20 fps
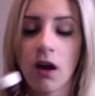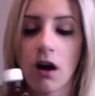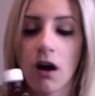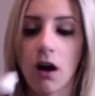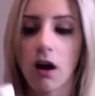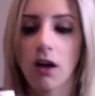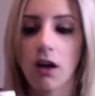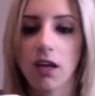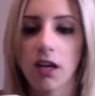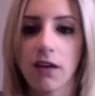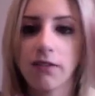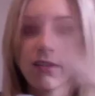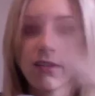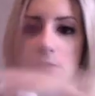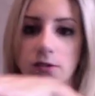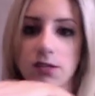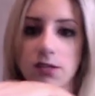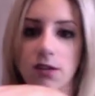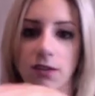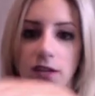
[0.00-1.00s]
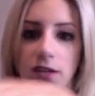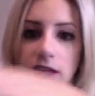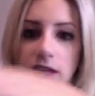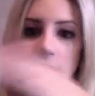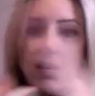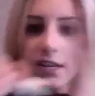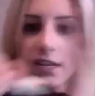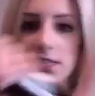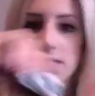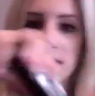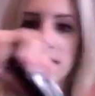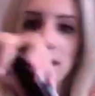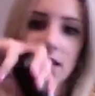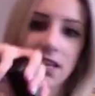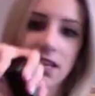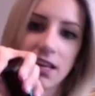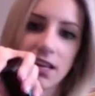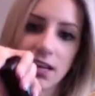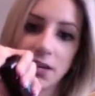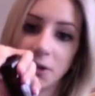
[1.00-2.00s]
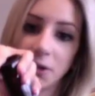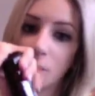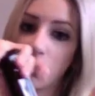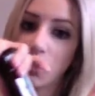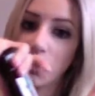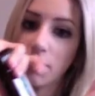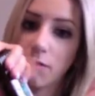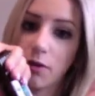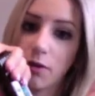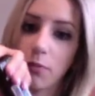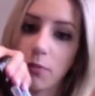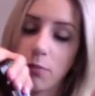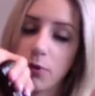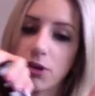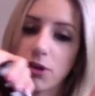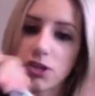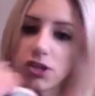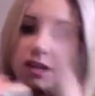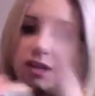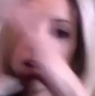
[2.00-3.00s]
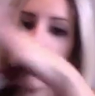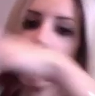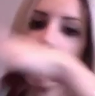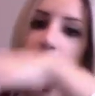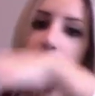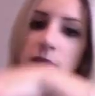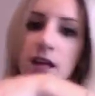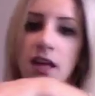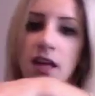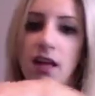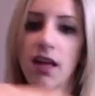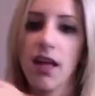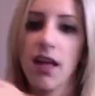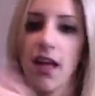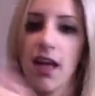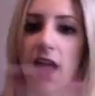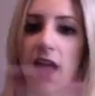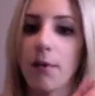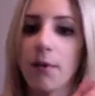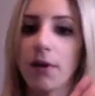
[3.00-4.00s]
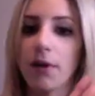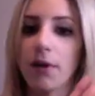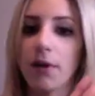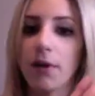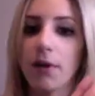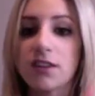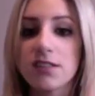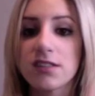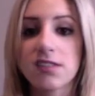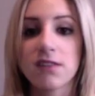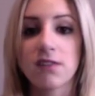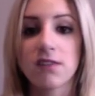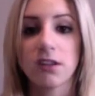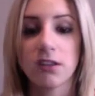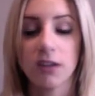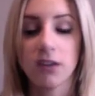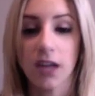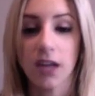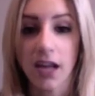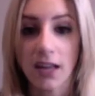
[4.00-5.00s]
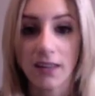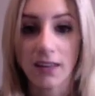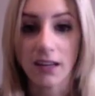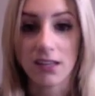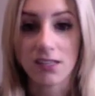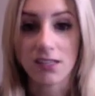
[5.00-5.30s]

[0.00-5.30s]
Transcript: All you have to do is go like this. Don't even push it up. And whatever is left on your hand, that is